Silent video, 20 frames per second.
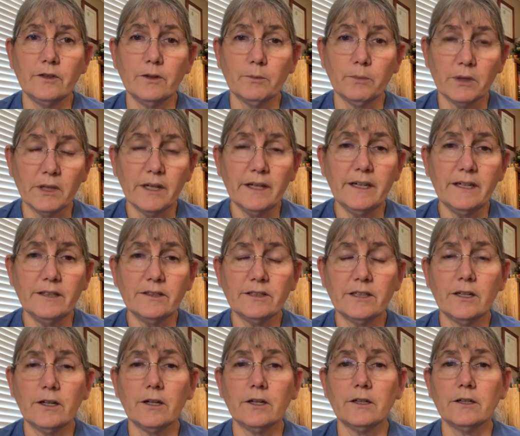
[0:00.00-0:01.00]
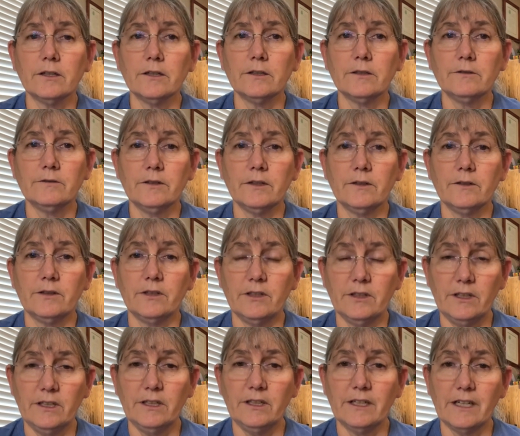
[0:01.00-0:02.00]
the plight of
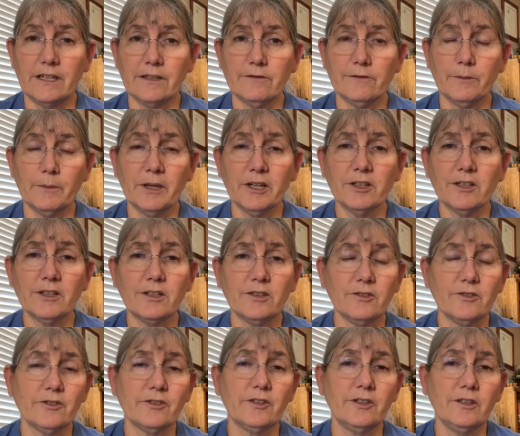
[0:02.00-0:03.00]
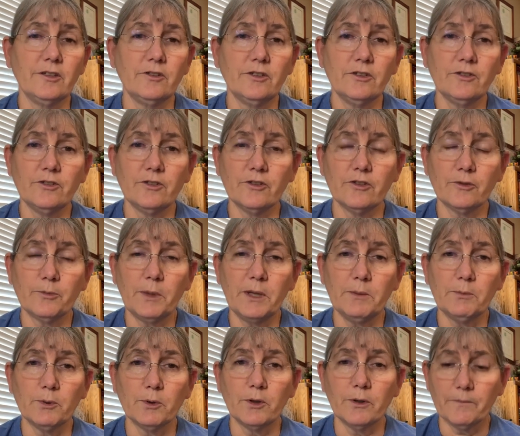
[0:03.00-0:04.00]
the Native Americans, the indigenous
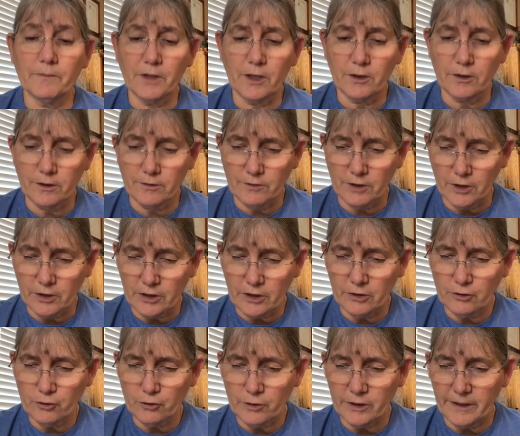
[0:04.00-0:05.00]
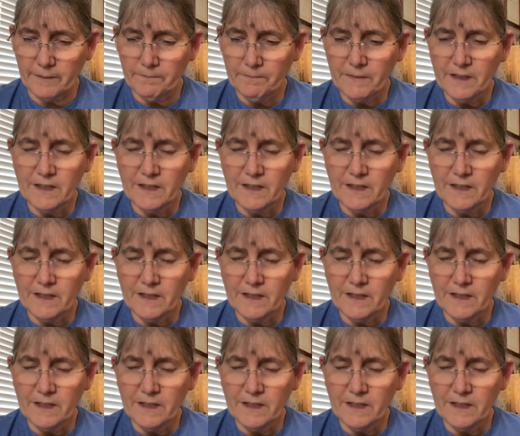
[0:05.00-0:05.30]
people of our country,